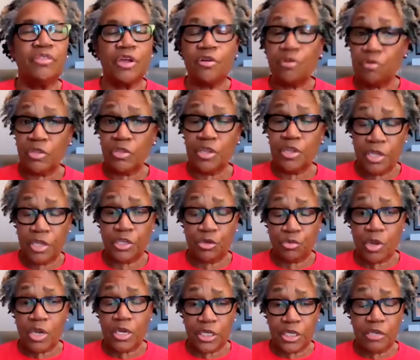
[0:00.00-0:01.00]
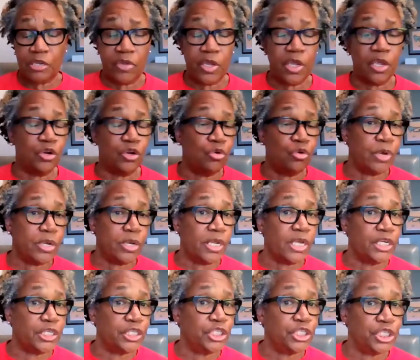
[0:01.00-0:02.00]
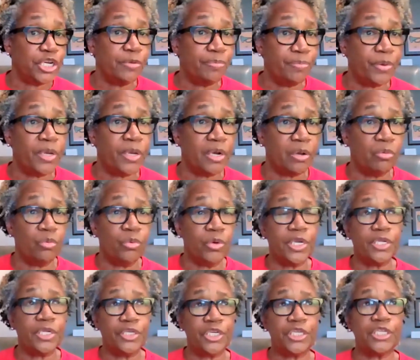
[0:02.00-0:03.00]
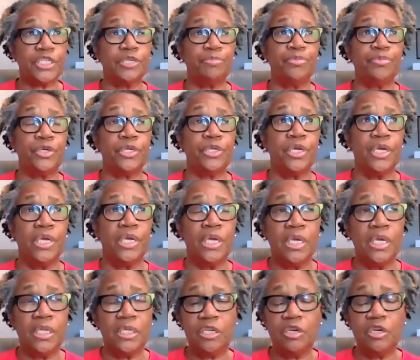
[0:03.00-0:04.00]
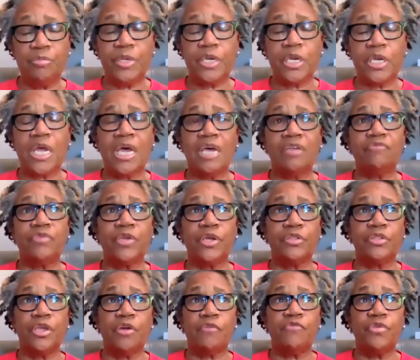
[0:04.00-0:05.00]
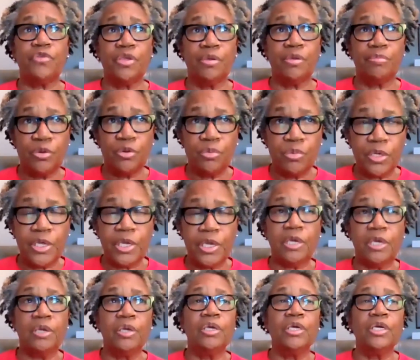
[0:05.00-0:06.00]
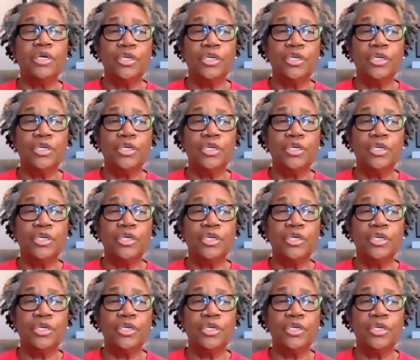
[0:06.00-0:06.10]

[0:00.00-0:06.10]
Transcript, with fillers: There, it's relatively a new relationship, and I wanted just to put a little bit of conflict there for them to really